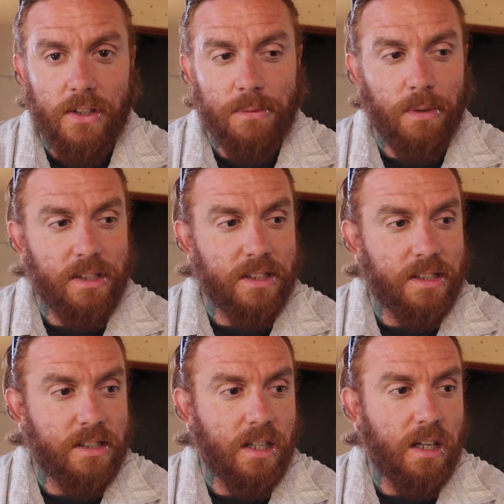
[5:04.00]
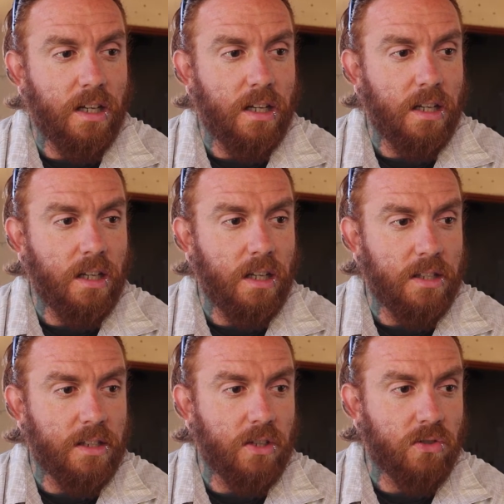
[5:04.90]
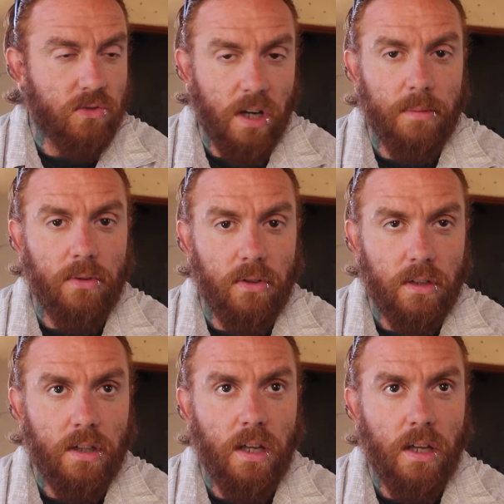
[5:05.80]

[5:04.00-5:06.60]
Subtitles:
this place is it's incredible.